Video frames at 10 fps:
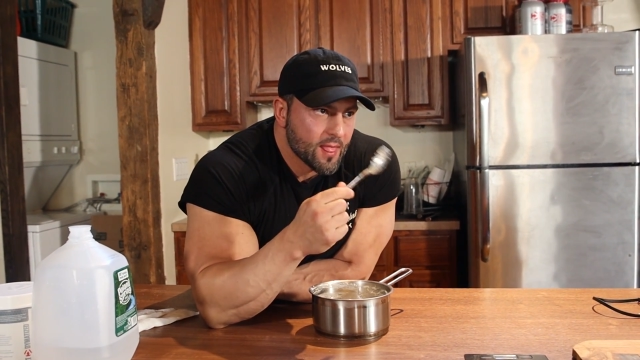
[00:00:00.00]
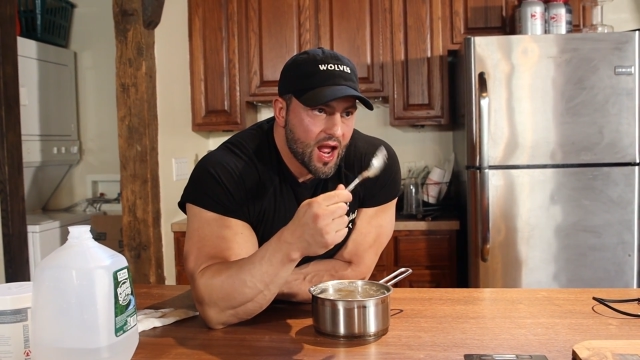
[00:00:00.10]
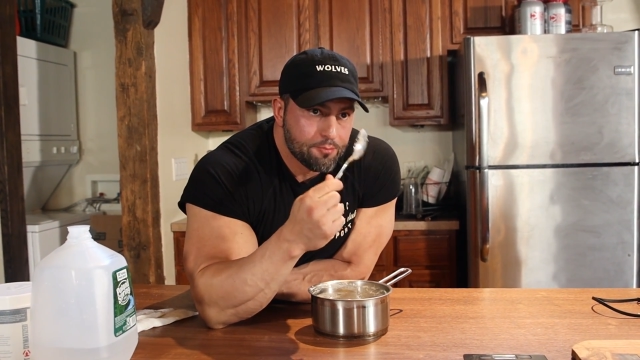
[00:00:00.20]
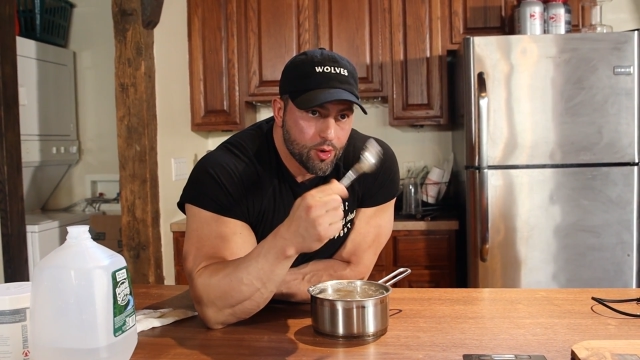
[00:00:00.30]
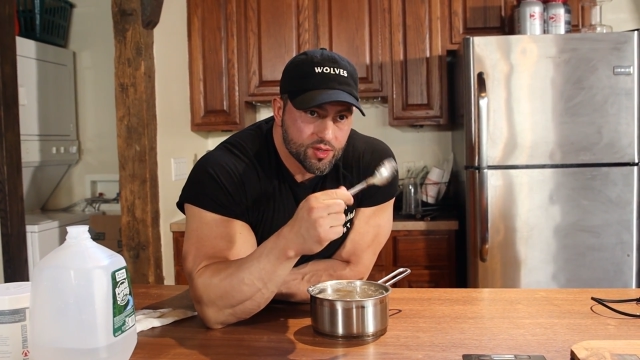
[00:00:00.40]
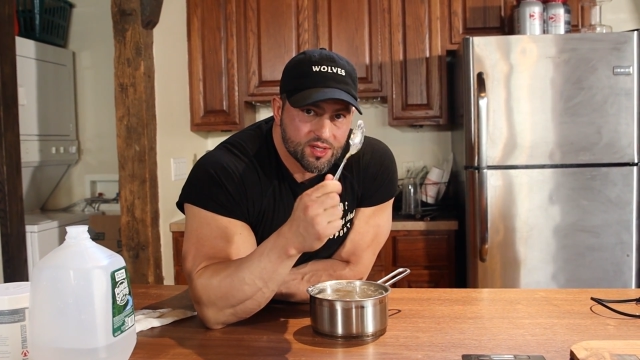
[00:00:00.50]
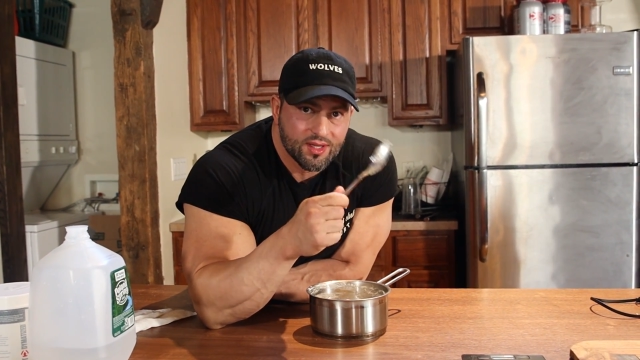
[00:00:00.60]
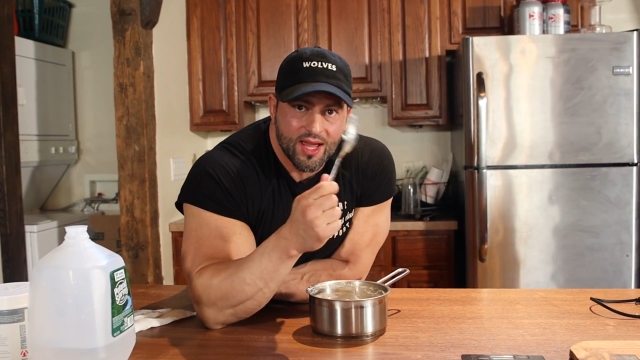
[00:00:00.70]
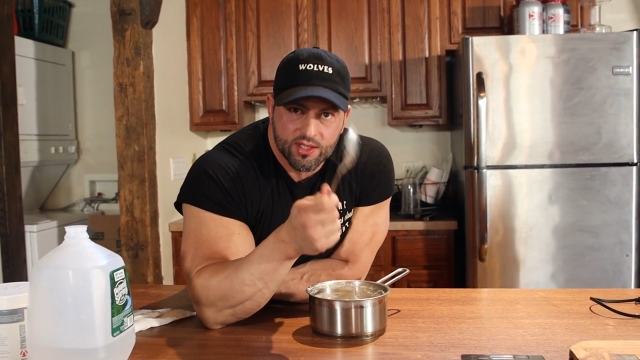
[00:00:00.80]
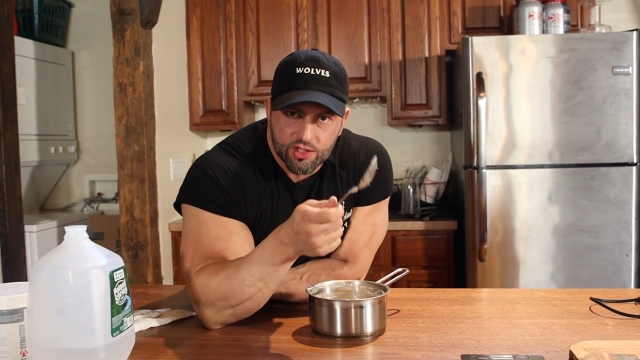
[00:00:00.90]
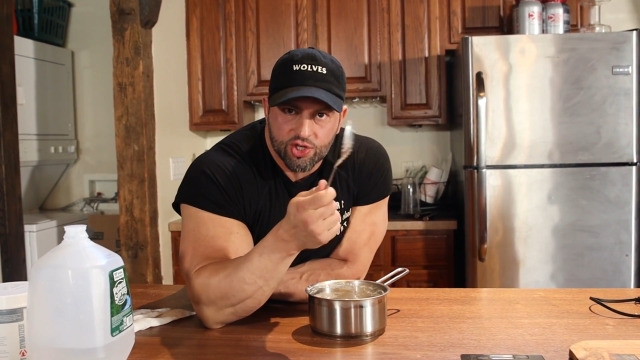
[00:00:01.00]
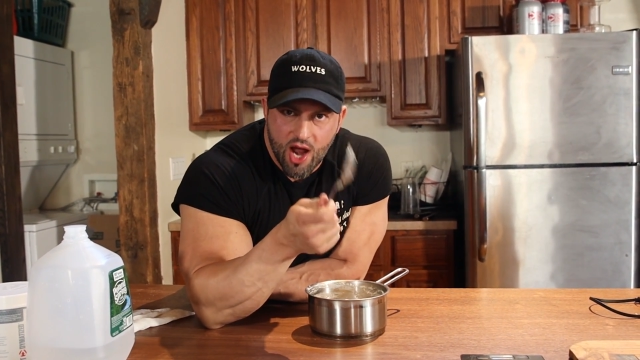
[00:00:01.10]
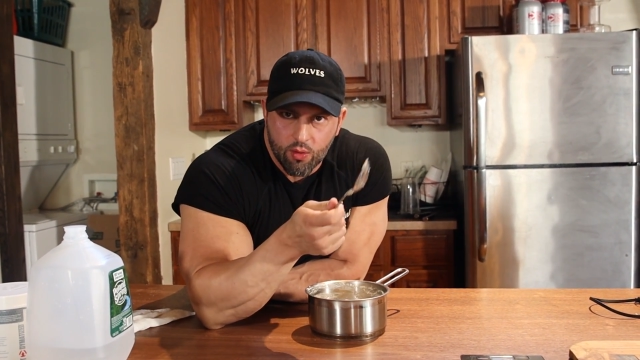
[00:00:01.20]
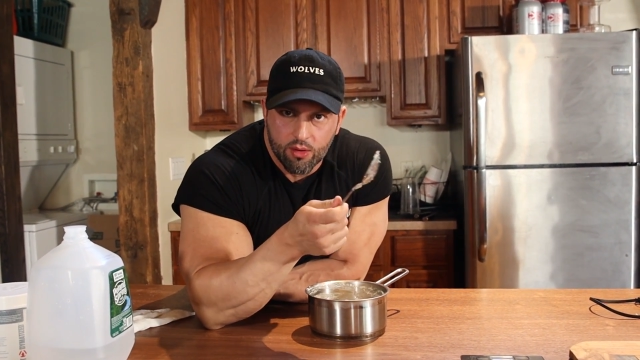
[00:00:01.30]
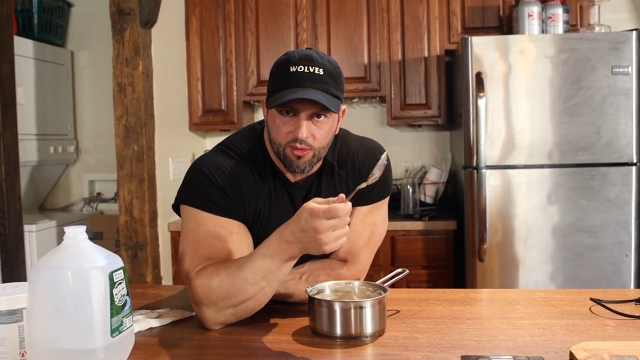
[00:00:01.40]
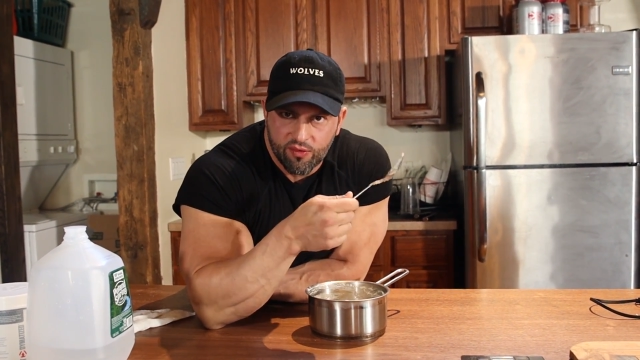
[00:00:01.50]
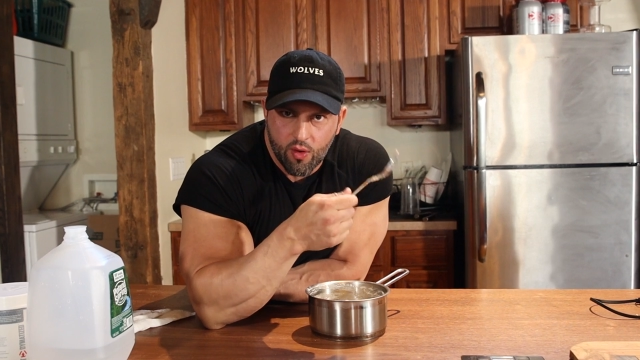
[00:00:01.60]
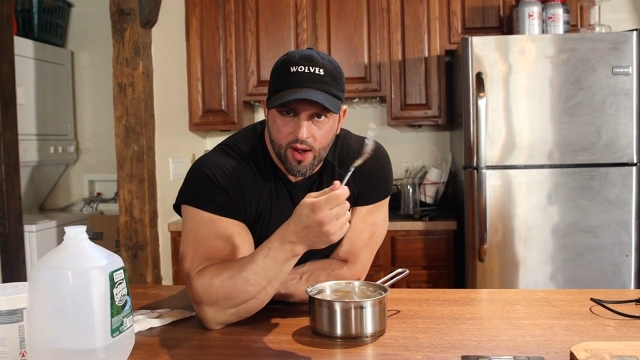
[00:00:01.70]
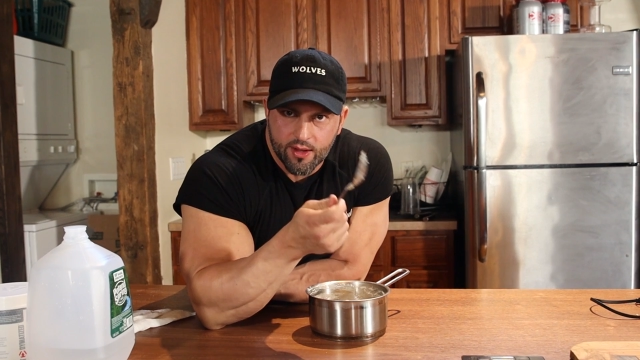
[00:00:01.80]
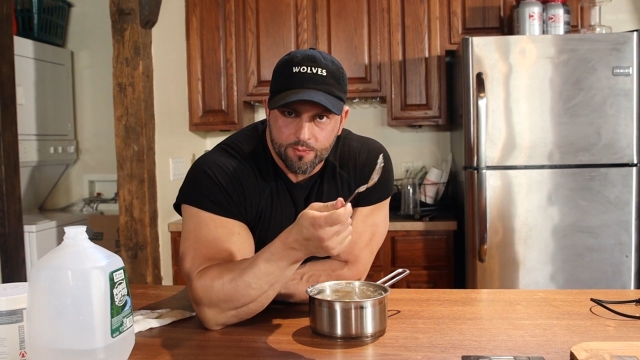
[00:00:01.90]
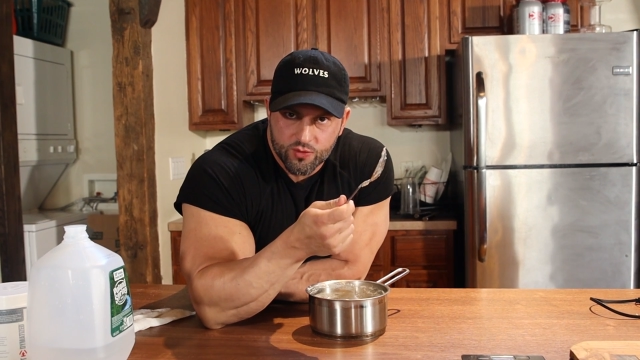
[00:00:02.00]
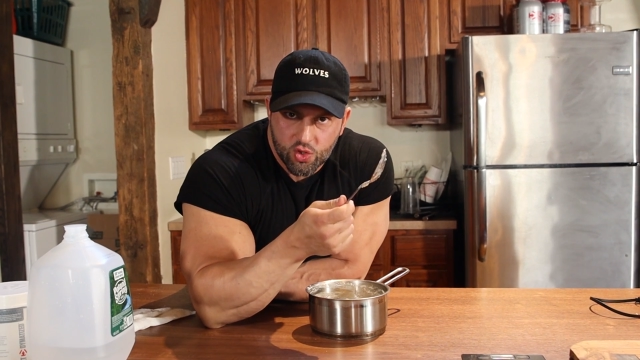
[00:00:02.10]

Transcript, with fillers: i personally like to shower before i